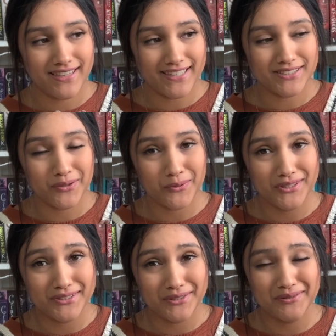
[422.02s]
I don't
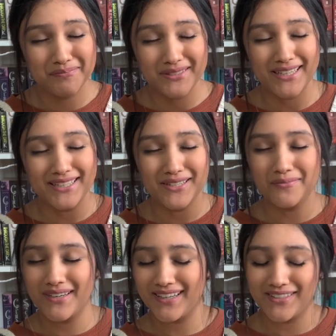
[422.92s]
want to, but I know
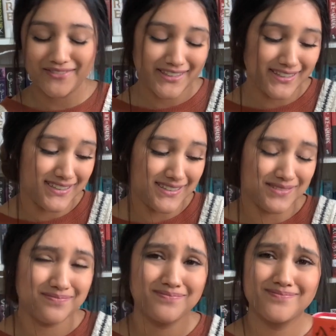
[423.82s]
I'm not going to read
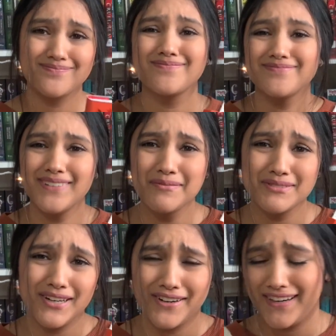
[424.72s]
it. I'm
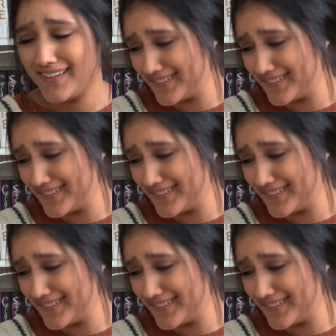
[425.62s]
sorry.